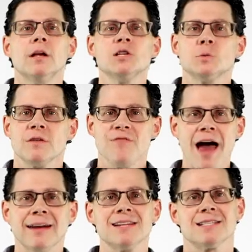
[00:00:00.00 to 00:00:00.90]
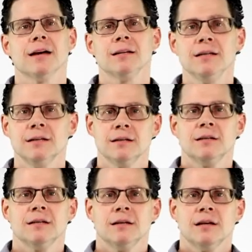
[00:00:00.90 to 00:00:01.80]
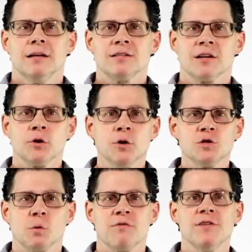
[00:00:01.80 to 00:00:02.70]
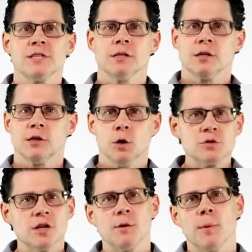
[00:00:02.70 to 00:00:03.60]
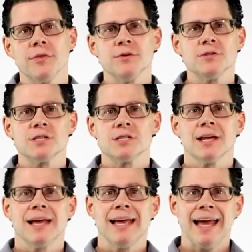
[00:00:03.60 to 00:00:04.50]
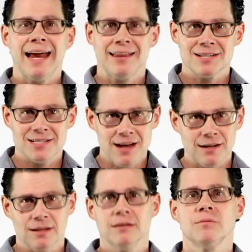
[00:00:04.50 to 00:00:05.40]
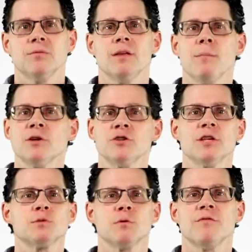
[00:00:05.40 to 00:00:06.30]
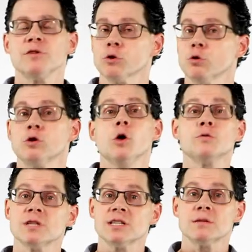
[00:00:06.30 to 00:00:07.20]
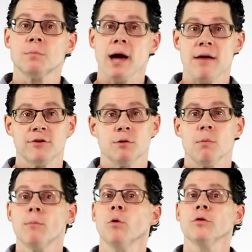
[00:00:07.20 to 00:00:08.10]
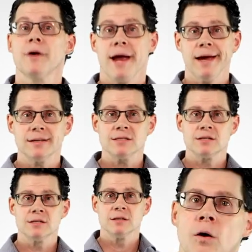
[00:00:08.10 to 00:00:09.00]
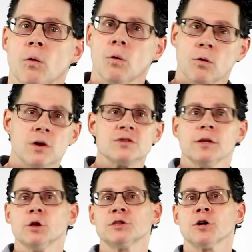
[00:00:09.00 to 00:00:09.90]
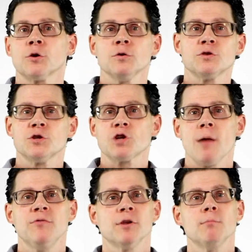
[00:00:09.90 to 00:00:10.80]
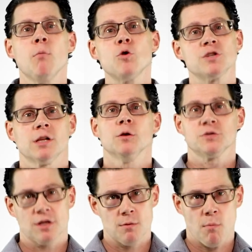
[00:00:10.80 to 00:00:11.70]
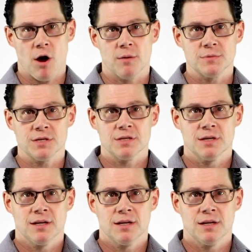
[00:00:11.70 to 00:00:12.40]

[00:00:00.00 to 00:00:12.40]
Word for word: So what they found in the study is that girls were physically close to their mothers, and in the study, they measured this with physical closeness by having their mom hold their hands, or also they looked at girls who described feeling emotionally close to their moms.